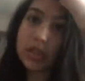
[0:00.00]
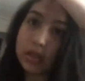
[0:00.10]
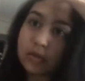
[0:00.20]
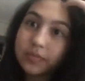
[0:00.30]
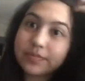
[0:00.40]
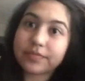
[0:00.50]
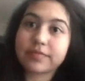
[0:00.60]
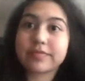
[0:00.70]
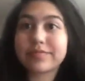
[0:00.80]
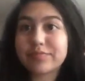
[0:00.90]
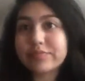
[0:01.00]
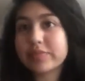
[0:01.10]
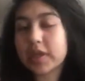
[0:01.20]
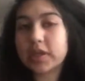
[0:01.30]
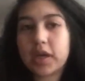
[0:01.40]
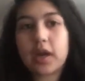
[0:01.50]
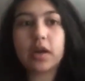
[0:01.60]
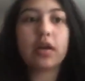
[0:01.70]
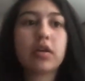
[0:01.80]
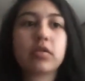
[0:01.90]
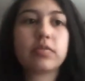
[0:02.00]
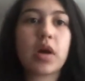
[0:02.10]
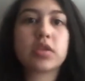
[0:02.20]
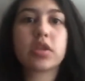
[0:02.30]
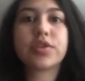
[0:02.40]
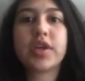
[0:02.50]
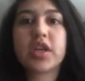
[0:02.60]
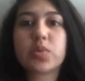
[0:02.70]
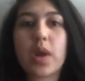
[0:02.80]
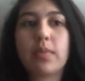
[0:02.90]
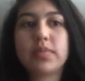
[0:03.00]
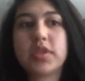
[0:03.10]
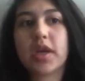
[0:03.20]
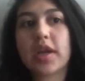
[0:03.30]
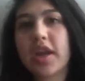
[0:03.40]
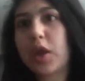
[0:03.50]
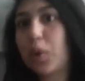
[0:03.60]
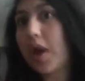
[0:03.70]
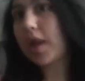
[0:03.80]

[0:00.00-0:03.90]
So yeah, um I'll talk to you guys when I'm done getting